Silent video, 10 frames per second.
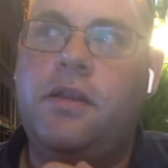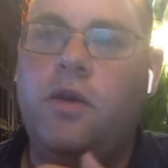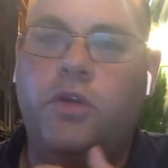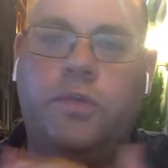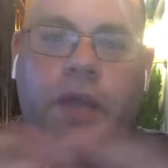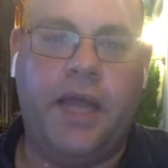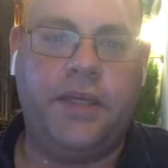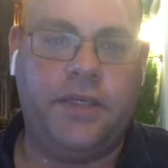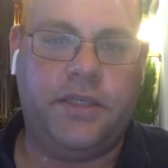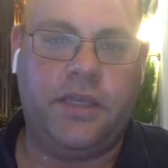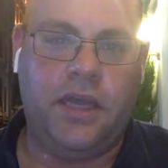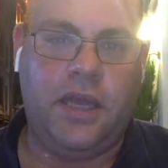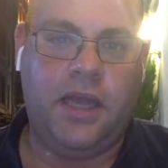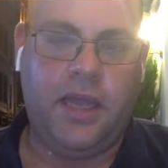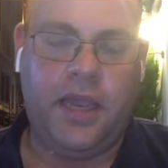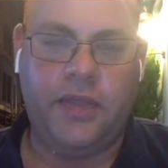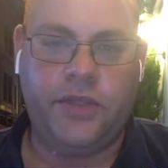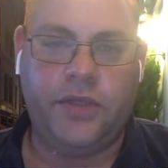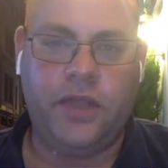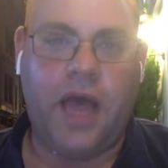goes beyond just
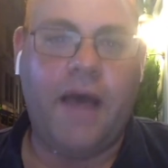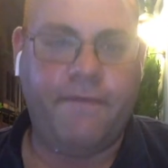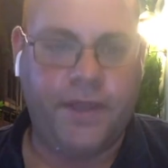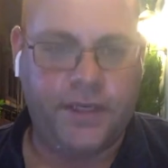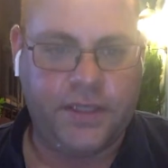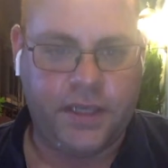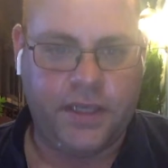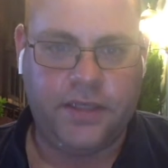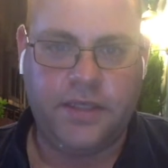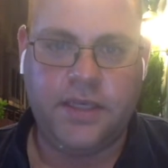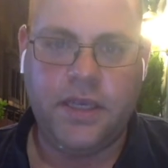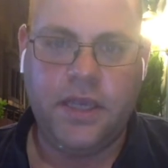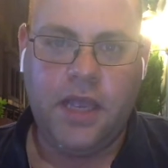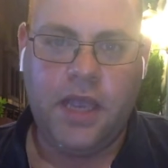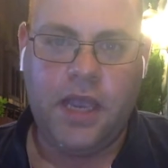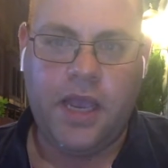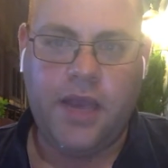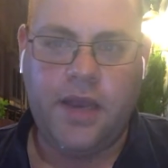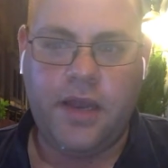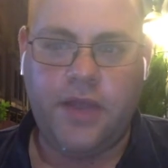answering the obvious things.
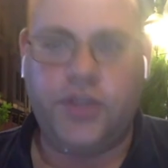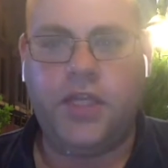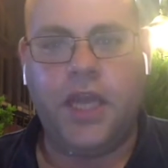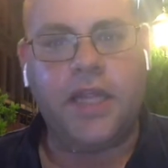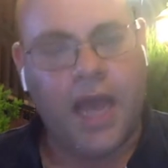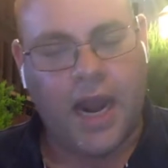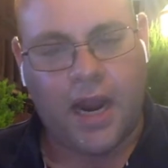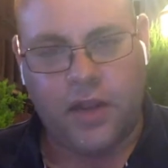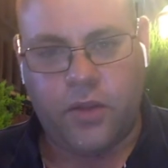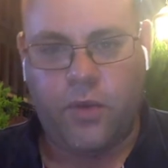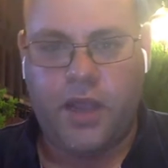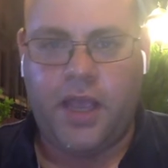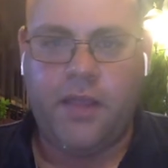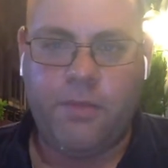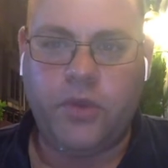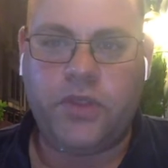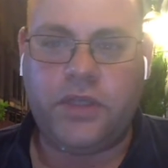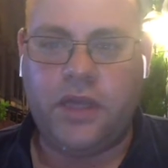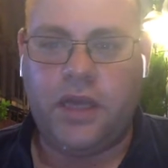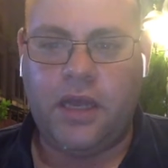And just to get that out of the way,
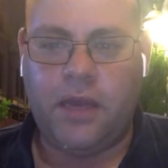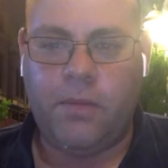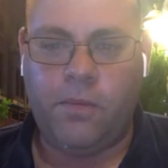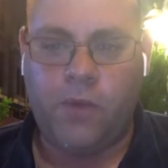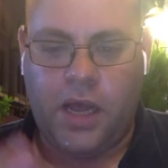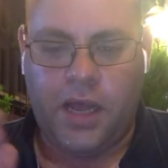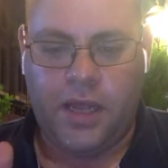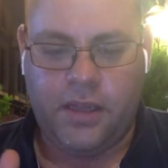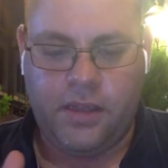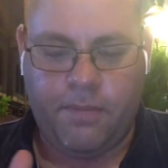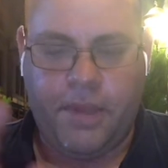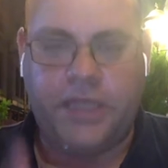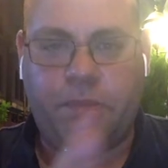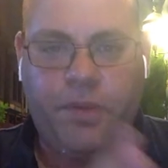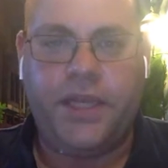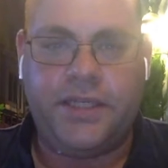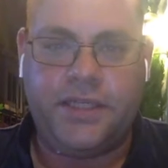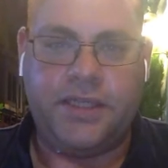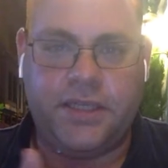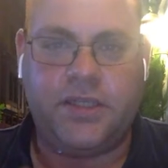the best place
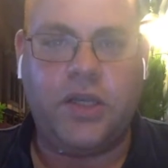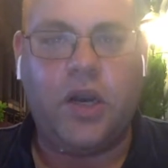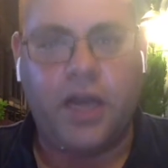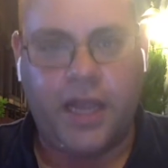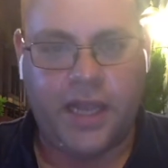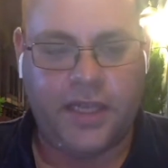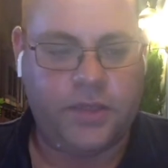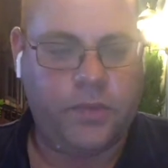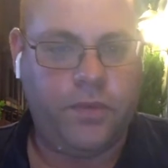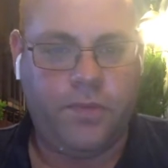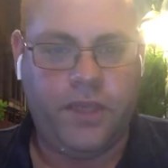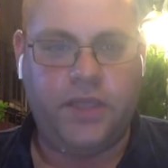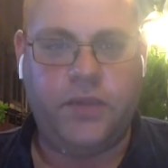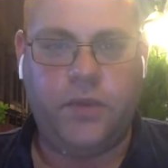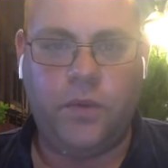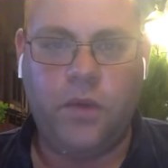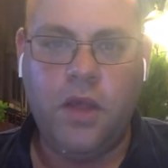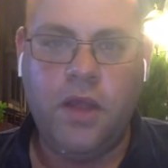to start, I guess, would be to